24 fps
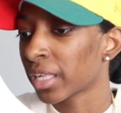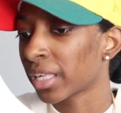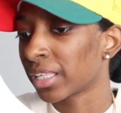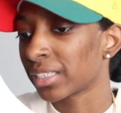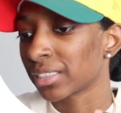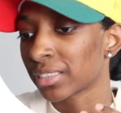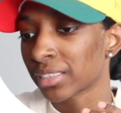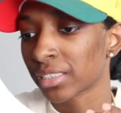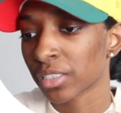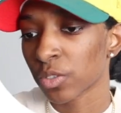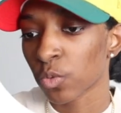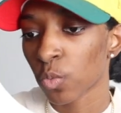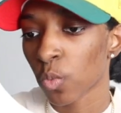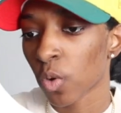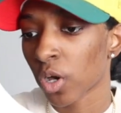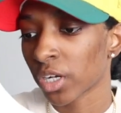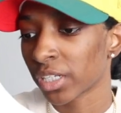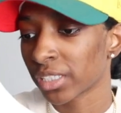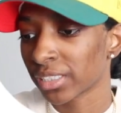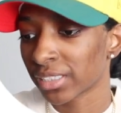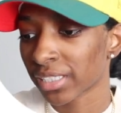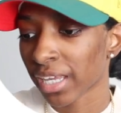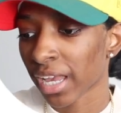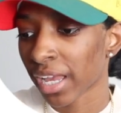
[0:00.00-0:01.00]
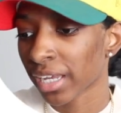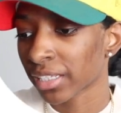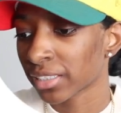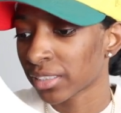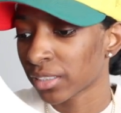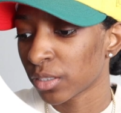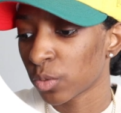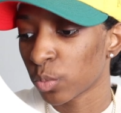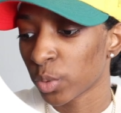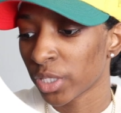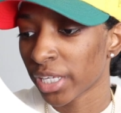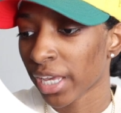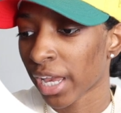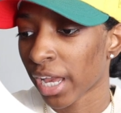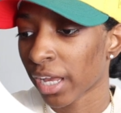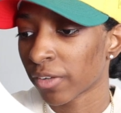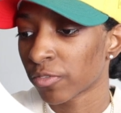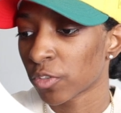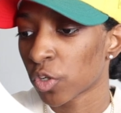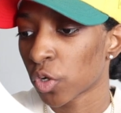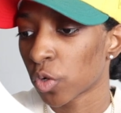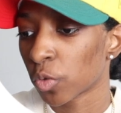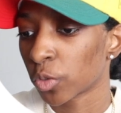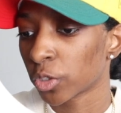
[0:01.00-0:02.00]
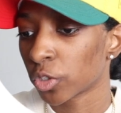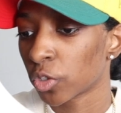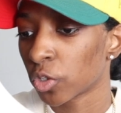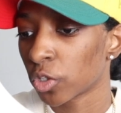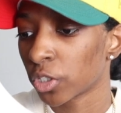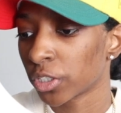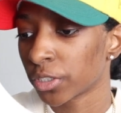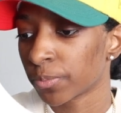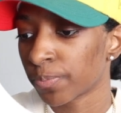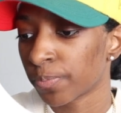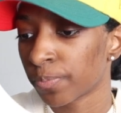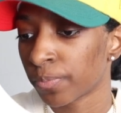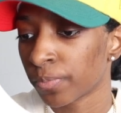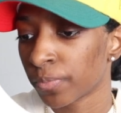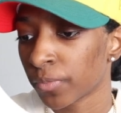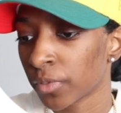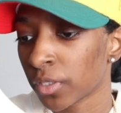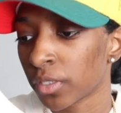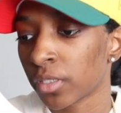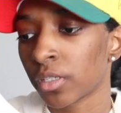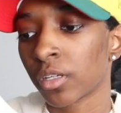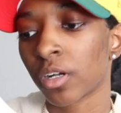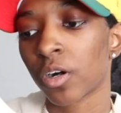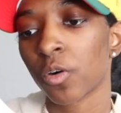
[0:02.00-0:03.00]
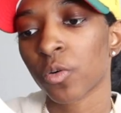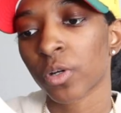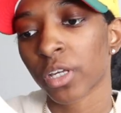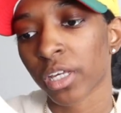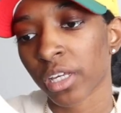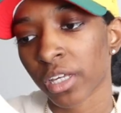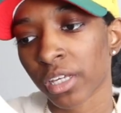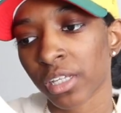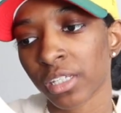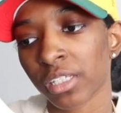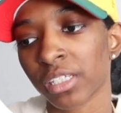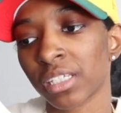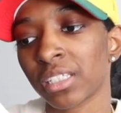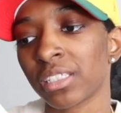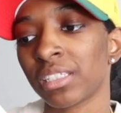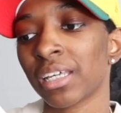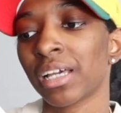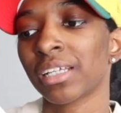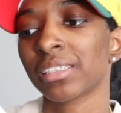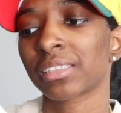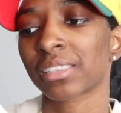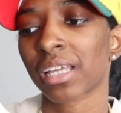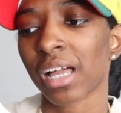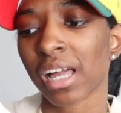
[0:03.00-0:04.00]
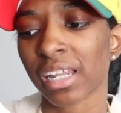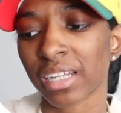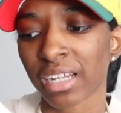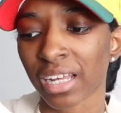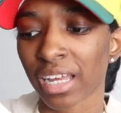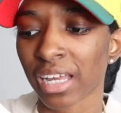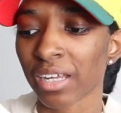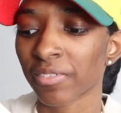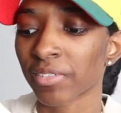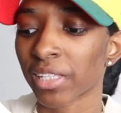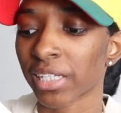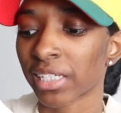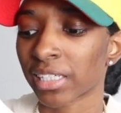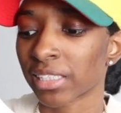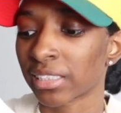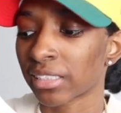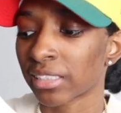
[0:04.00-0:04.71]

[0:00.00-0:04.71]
and see what exactly we have going on. Okay, it does kind of have like a